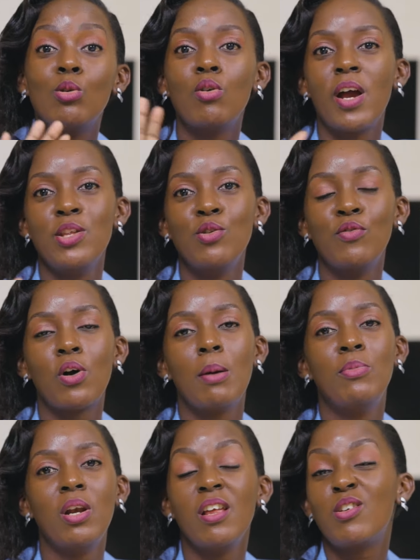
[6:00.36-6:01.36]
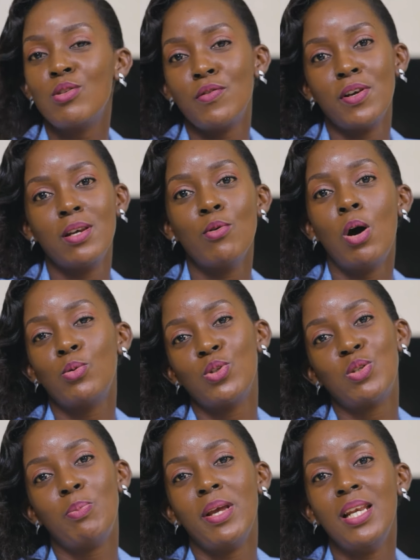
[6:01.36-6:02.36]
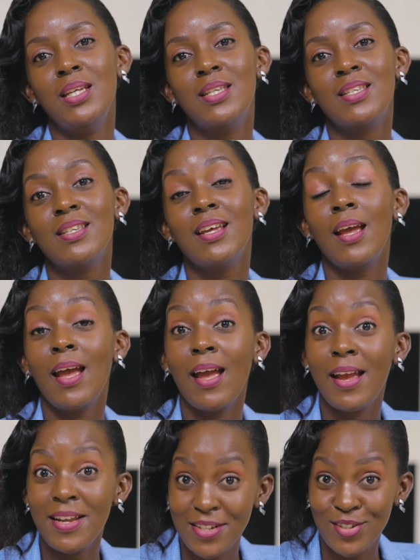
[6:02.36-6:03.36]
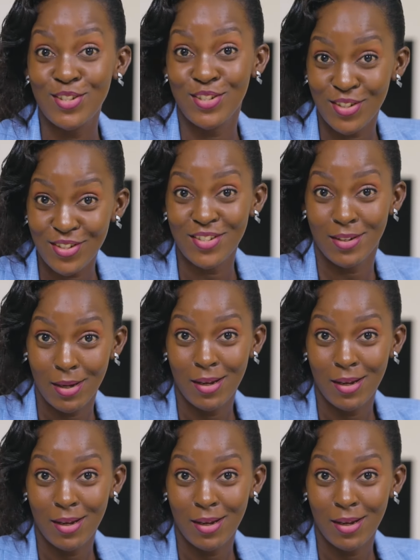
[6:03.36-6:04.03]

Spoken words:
longer in your vocabulary. Like, you don't even know how to spell it. Eish.